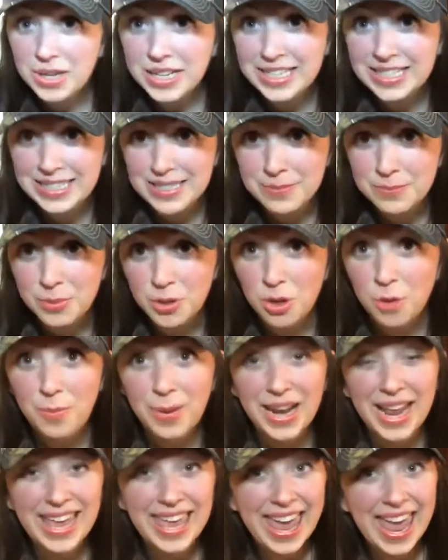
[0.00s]
simple, but
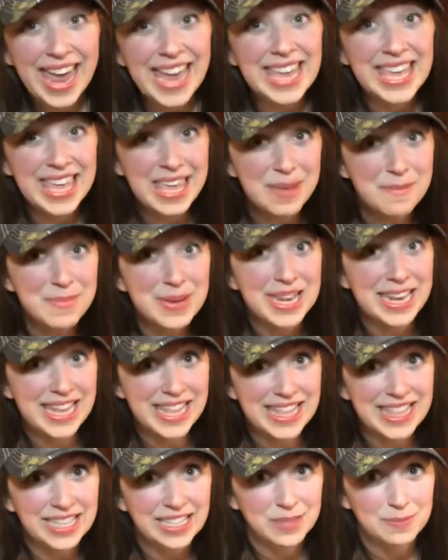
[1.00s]
I can't keep it
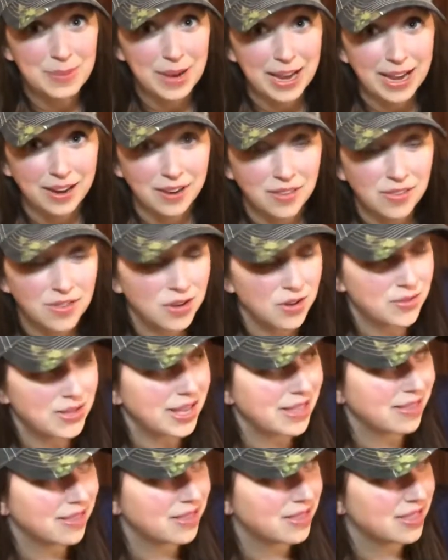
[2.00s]
in this bag. So
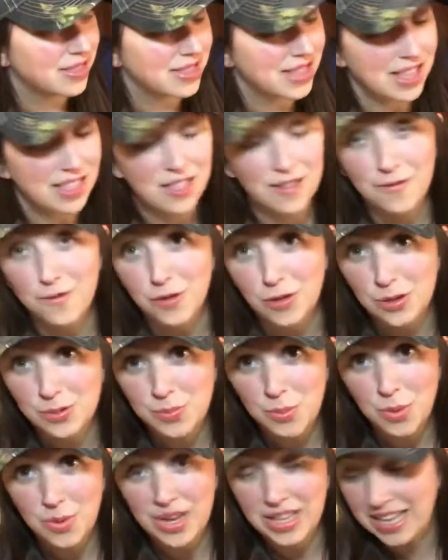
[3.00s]
that's the first
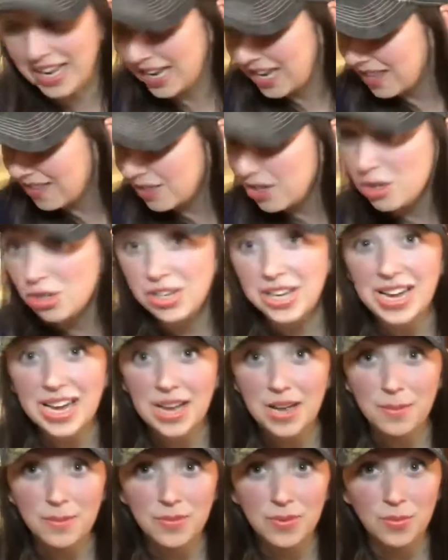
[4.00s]
point. Like, it usually
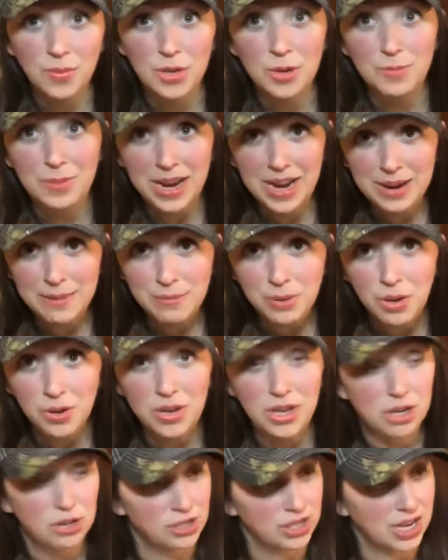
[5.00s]
comes, when you buy in bulk, it
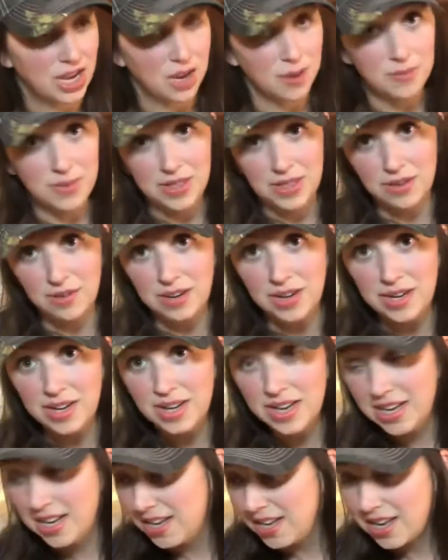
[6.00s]
usually comes either in
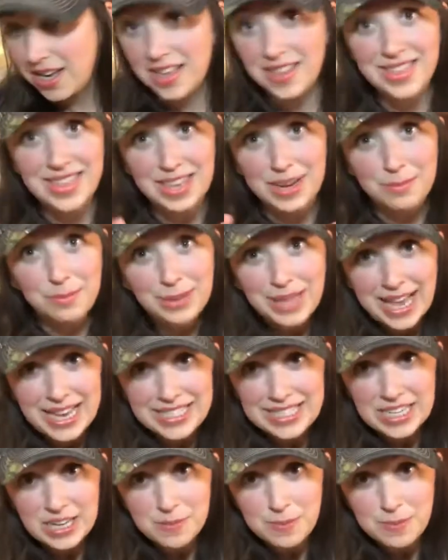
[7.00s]
a thin plastic